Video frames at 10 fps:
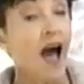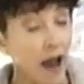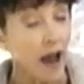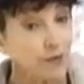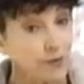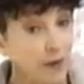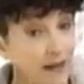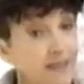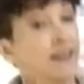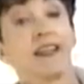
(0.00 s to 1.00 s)
I was
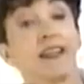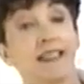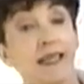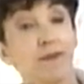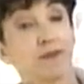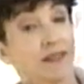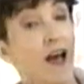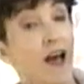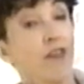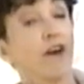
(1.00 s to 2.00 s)
raised in the deep
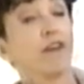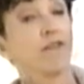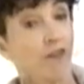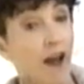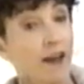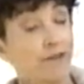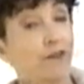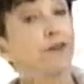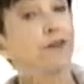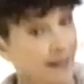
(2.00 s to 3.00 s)
south on fried
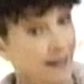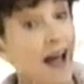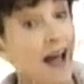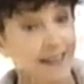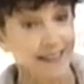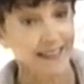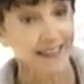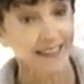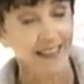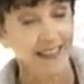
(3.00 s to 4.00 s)
foods, and I did
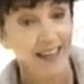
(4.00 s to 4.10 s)
it.